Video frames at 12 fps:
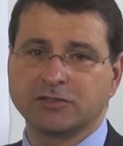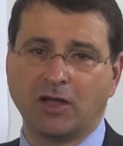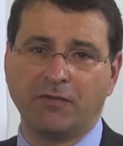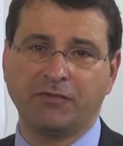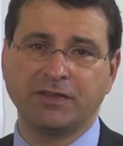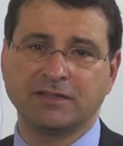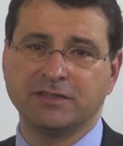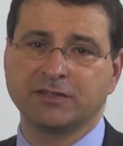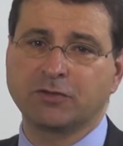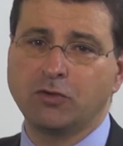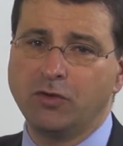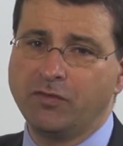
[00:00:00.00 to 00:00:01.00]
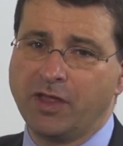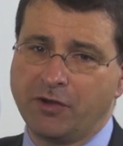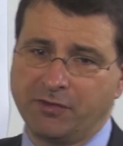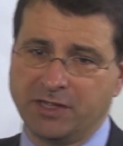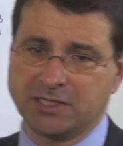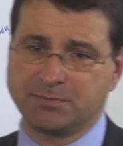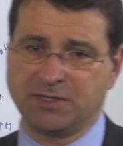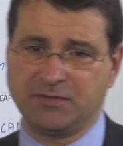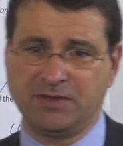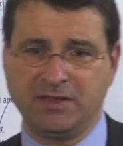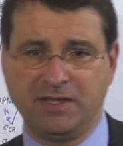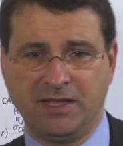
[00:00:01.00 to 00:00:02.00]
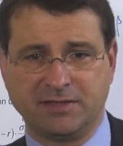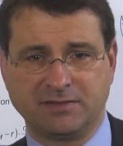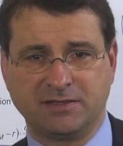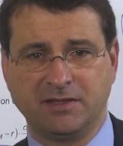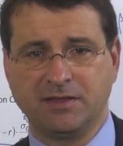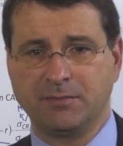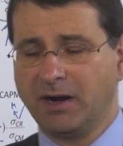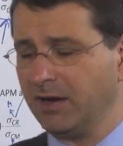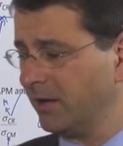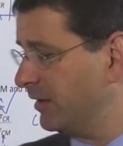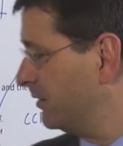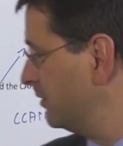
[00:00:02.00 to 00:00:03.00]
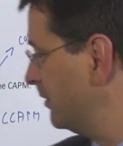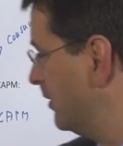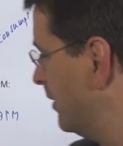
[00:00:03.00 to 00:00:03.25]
is obviously the covariance between the asset and the market.